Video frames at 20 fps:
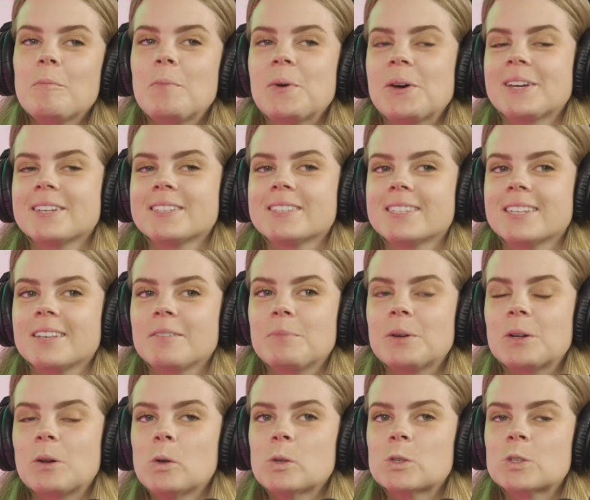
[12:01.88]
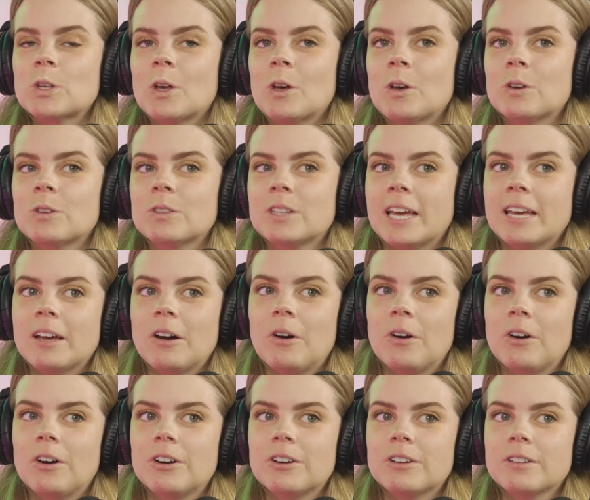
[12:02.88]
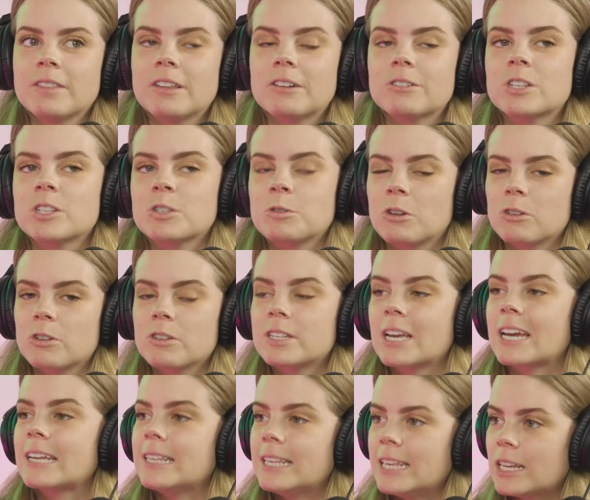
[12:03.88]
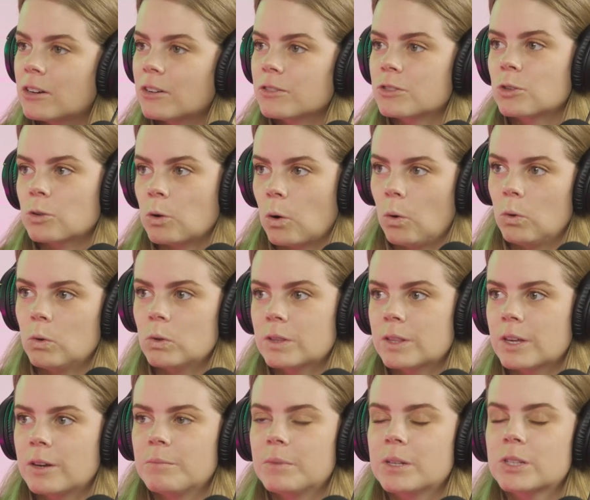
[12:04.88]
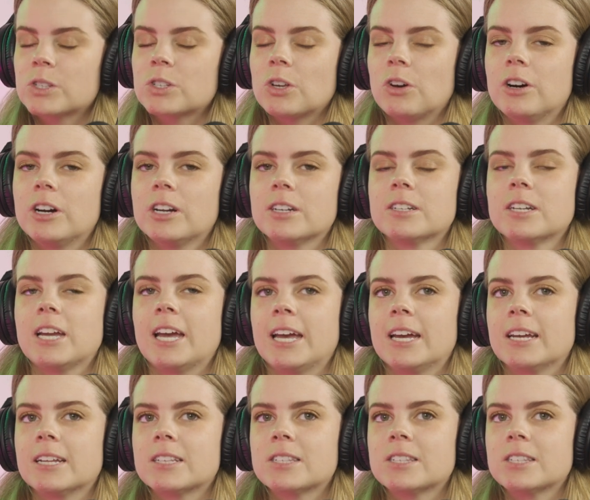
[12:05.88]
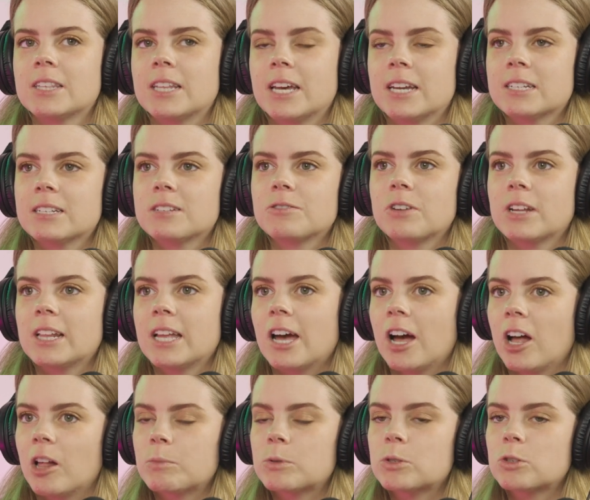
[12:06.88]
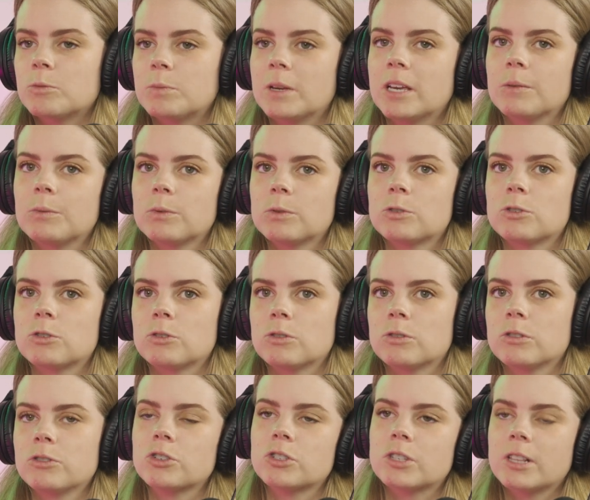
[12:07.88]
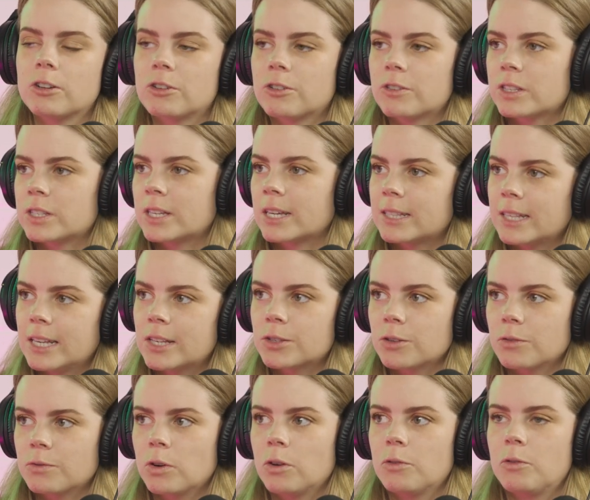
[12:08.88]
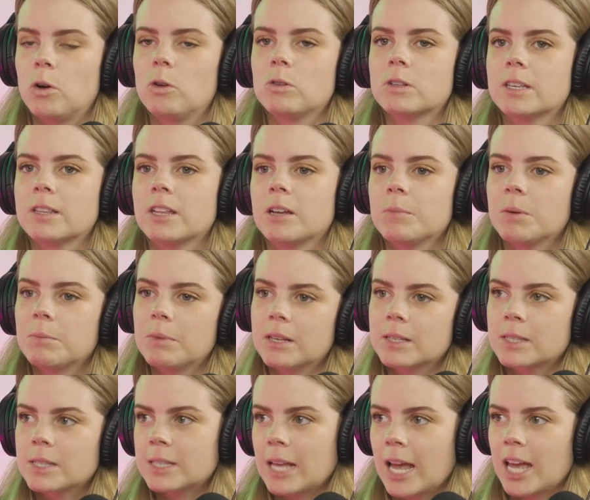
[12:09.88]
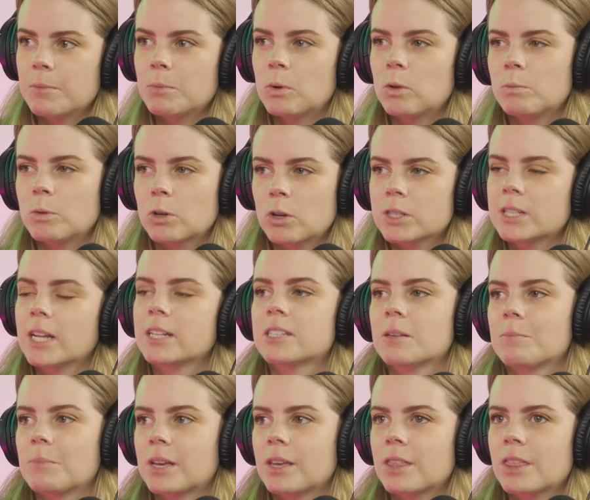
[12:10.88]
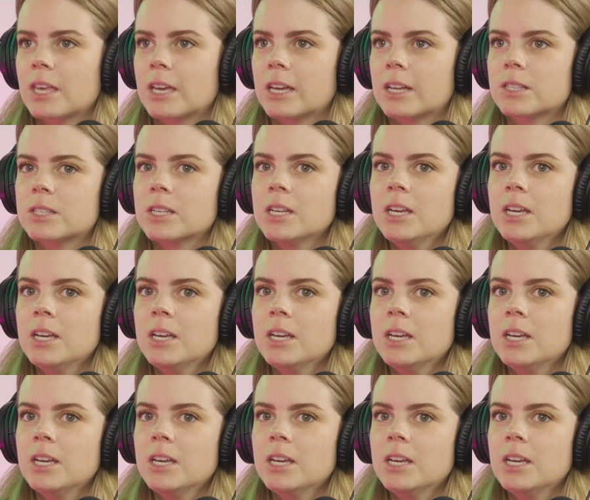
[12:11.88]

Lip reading: But also there's a certain technique to hold them and so on, and so that really helps to be able to just learn the techniques of holding them and being stable, because that's the big thing.